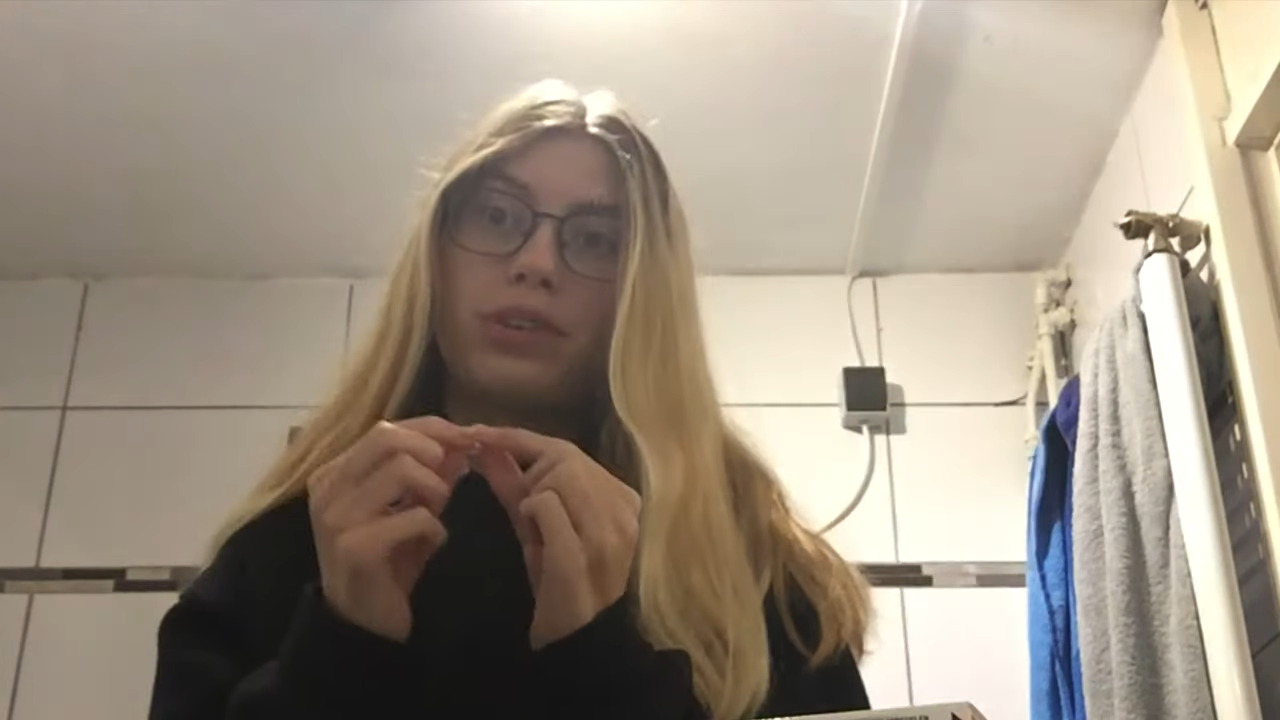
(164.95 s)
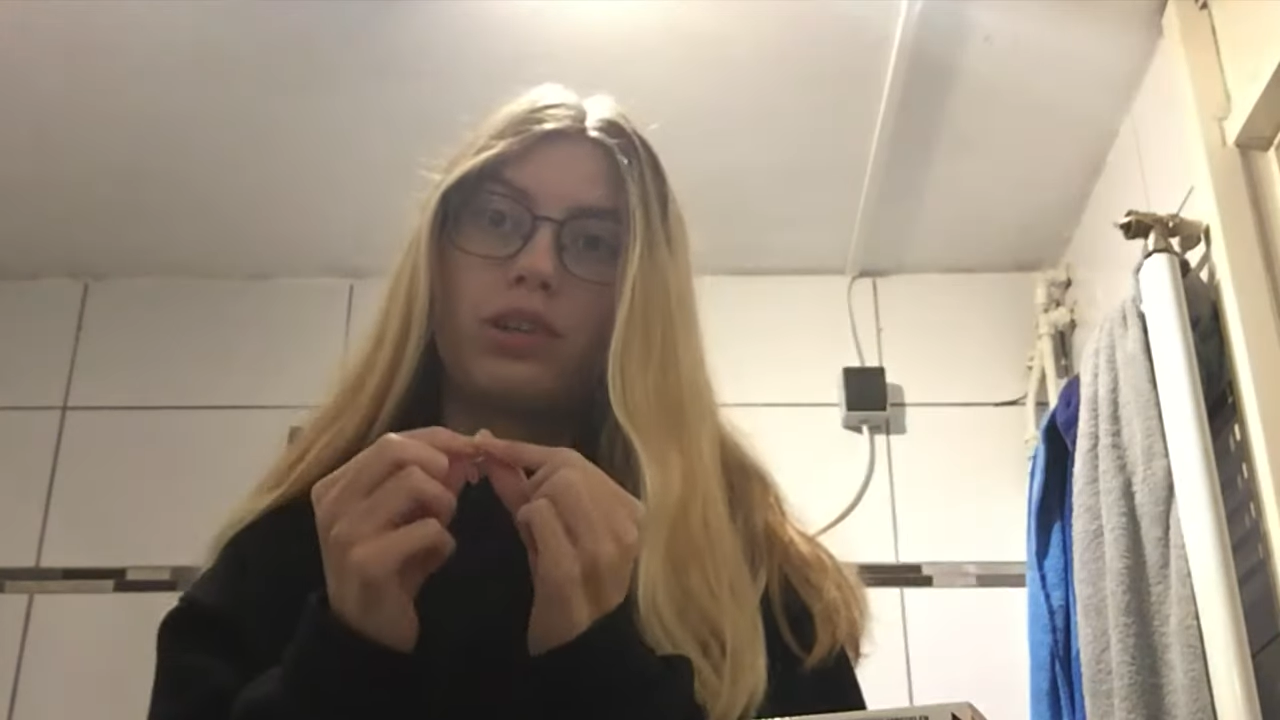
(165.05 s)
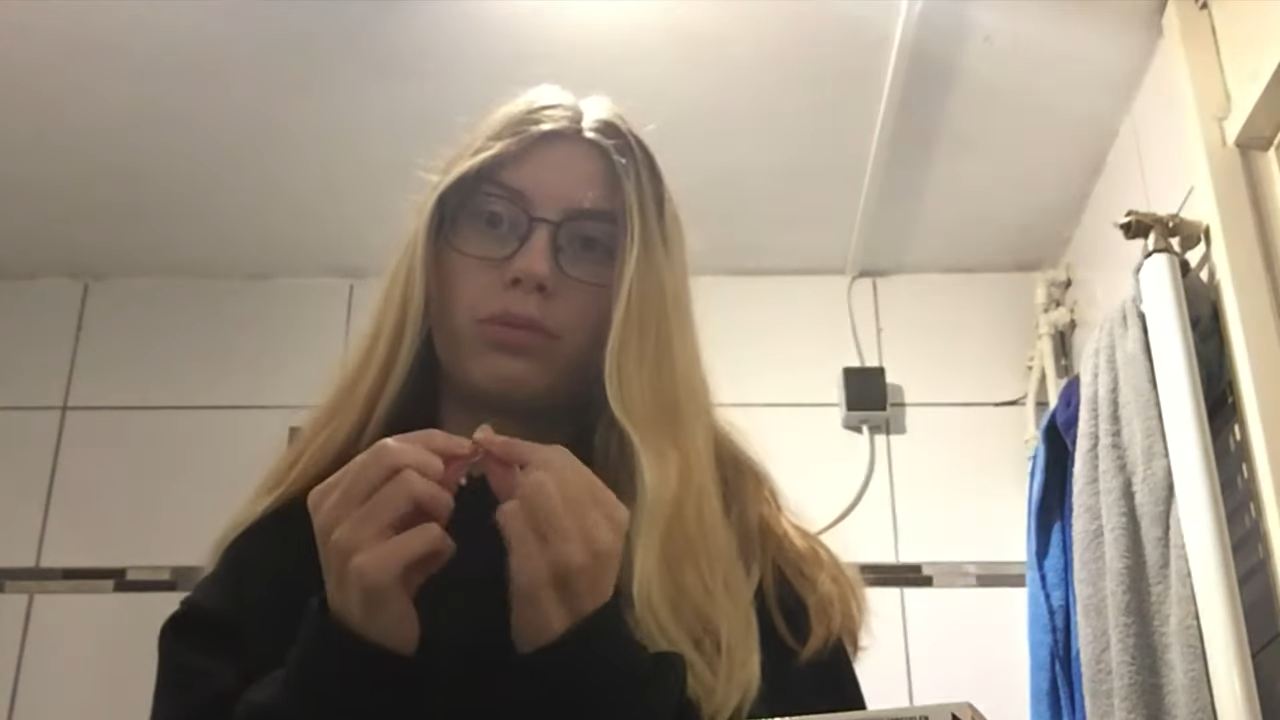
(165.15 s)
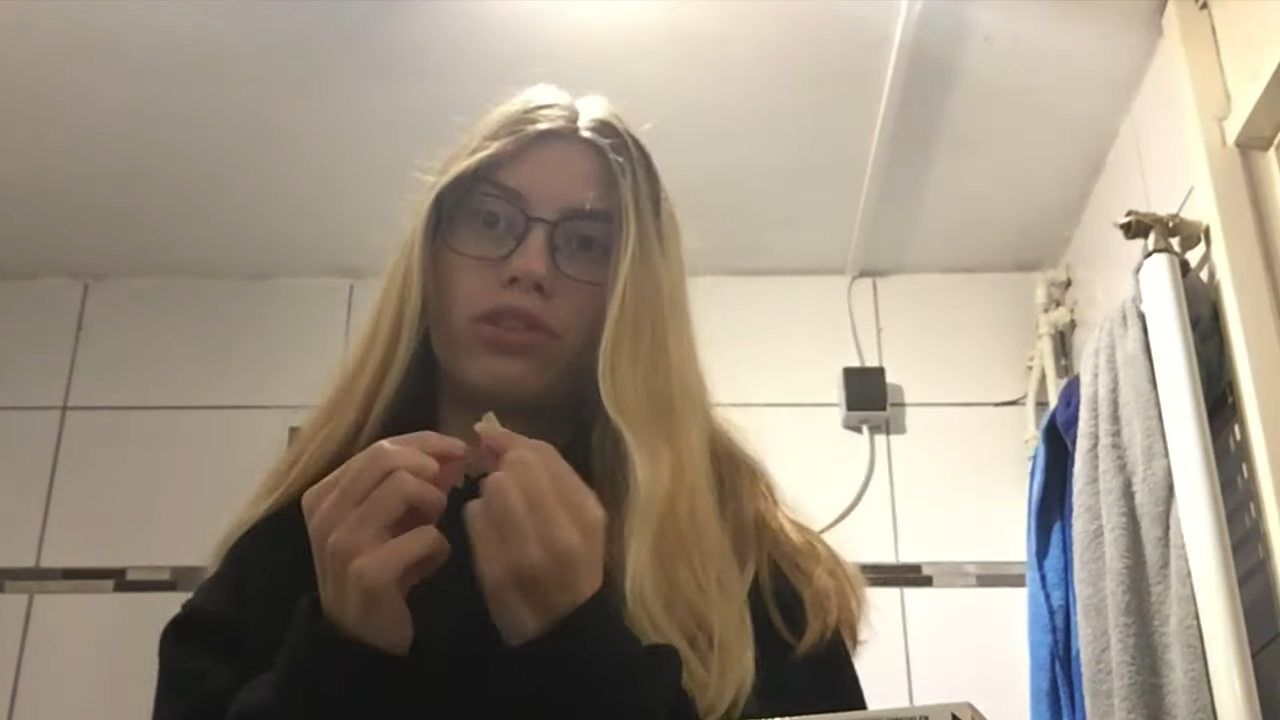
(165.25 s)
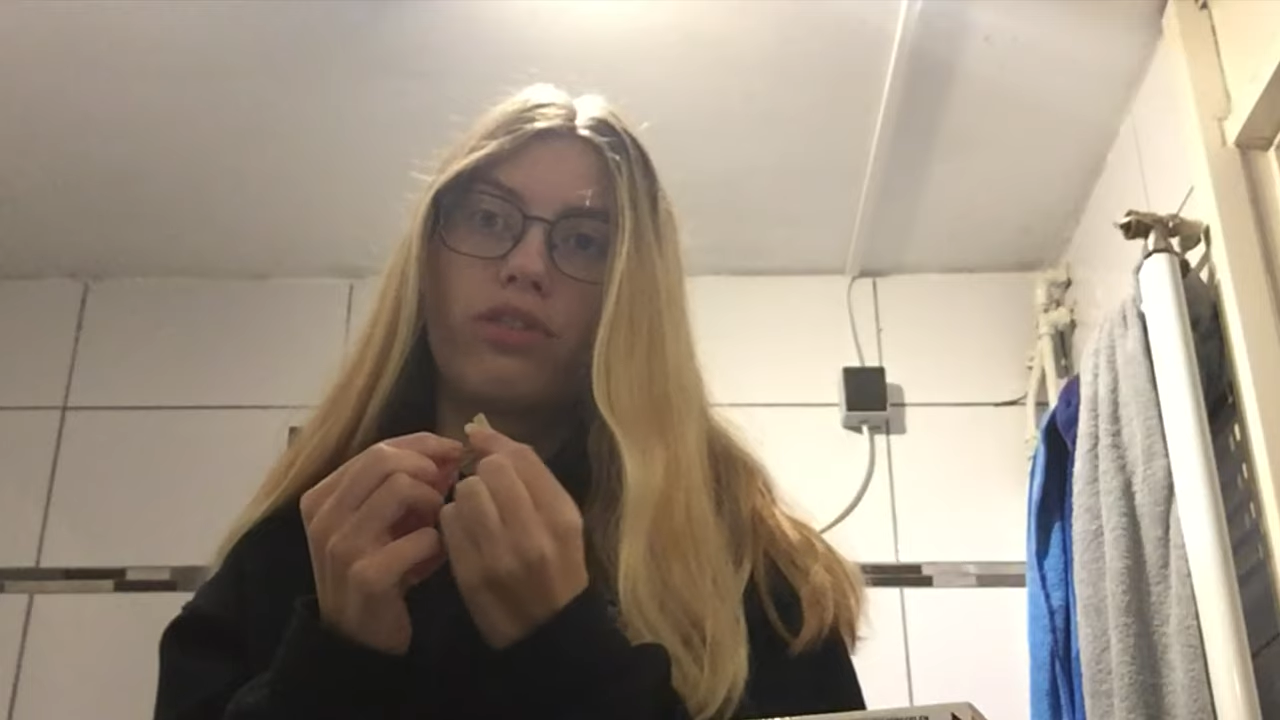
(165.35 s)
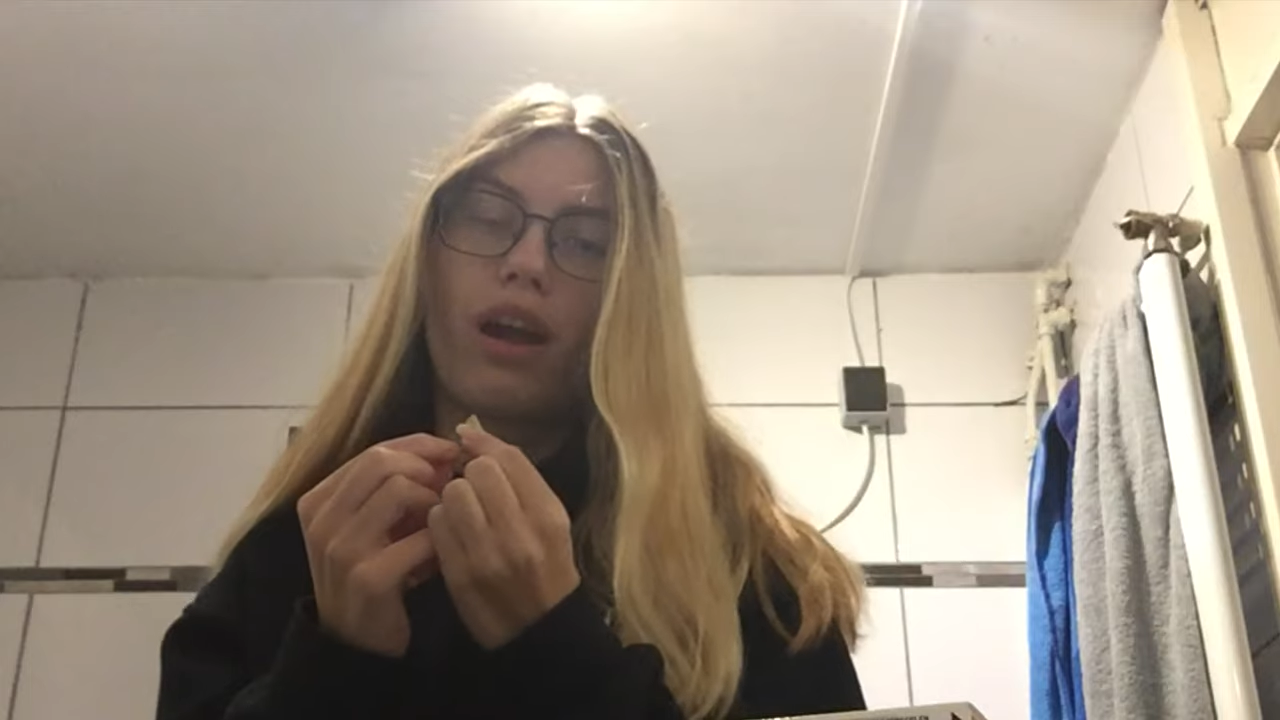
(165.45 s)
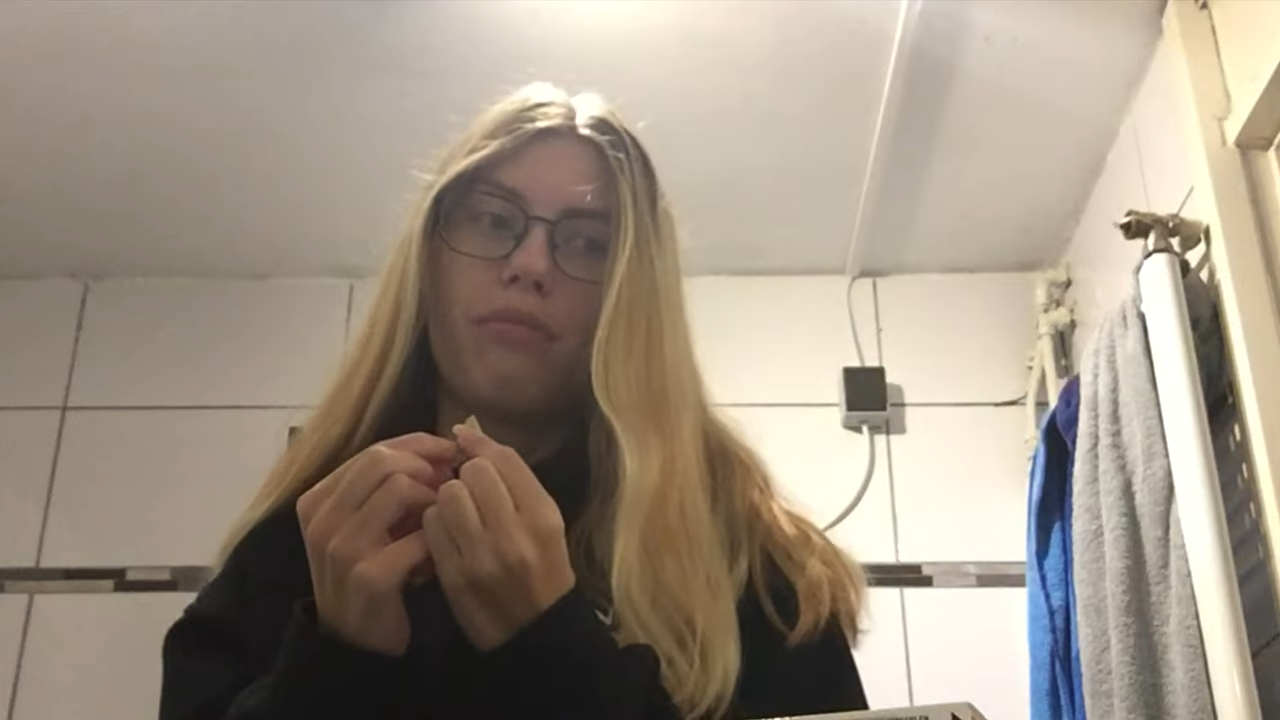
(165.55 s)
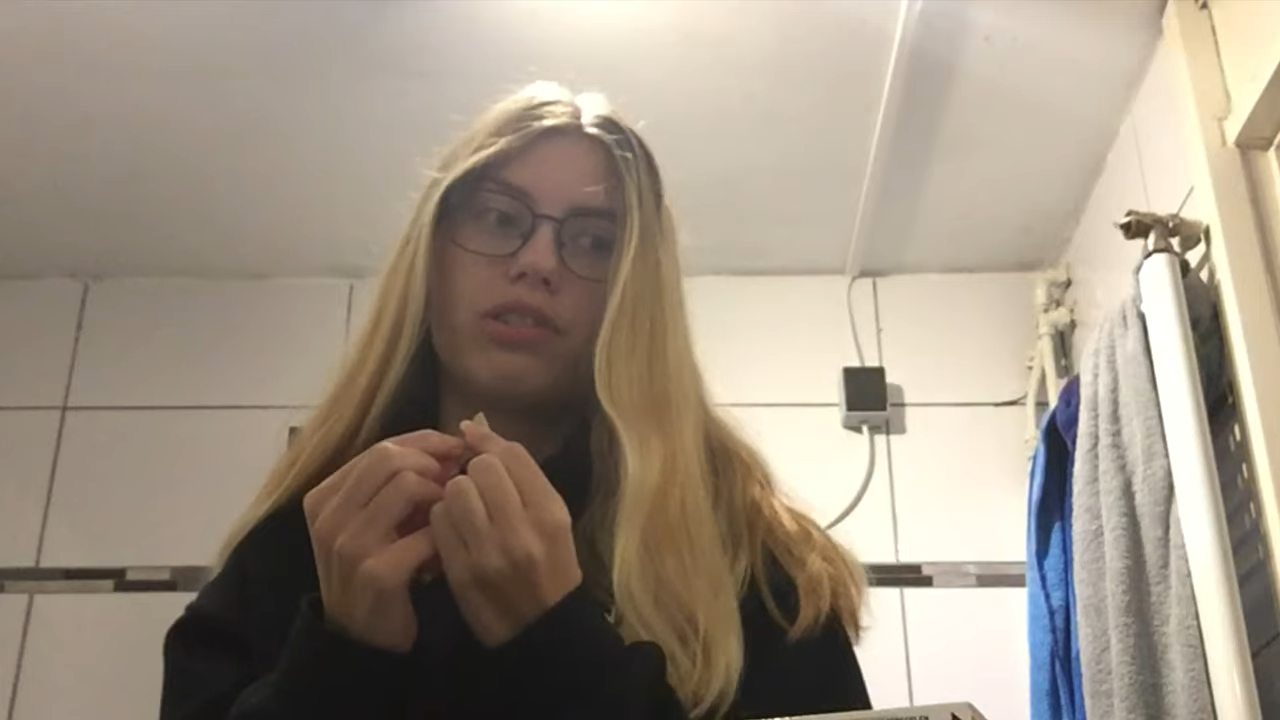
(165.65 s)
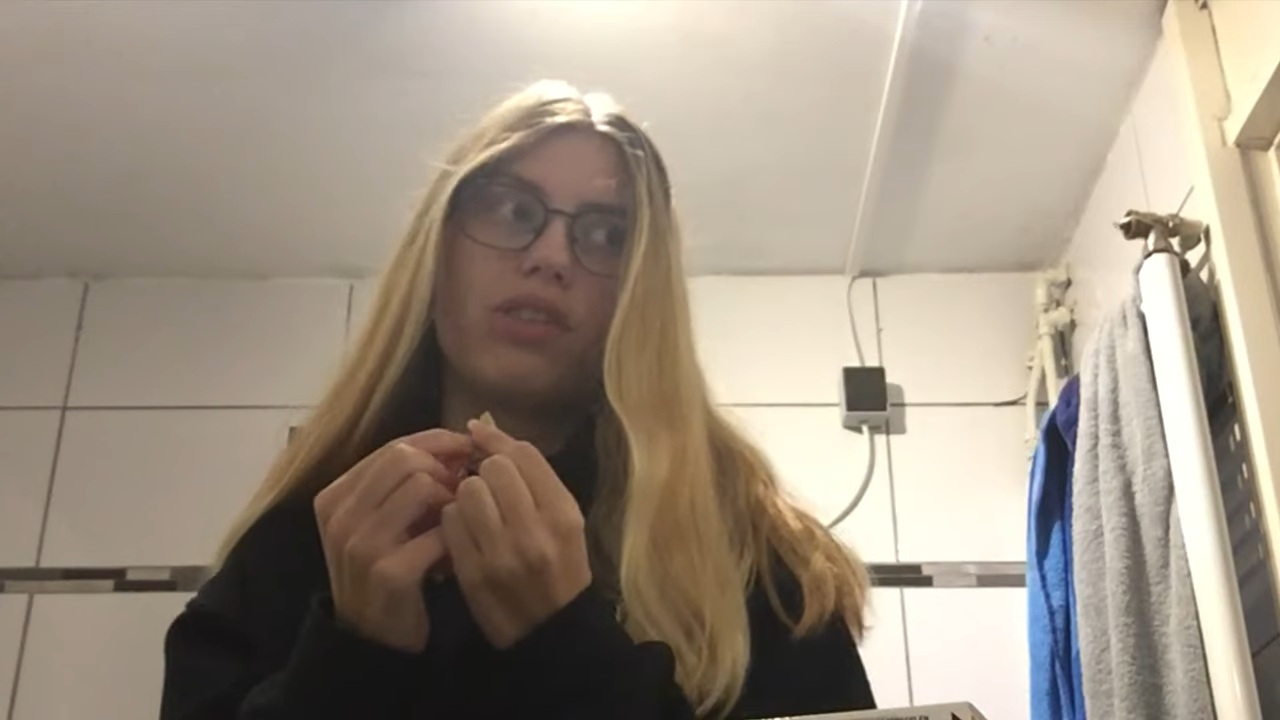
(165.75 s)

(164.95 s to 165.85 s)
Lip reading: subscribers,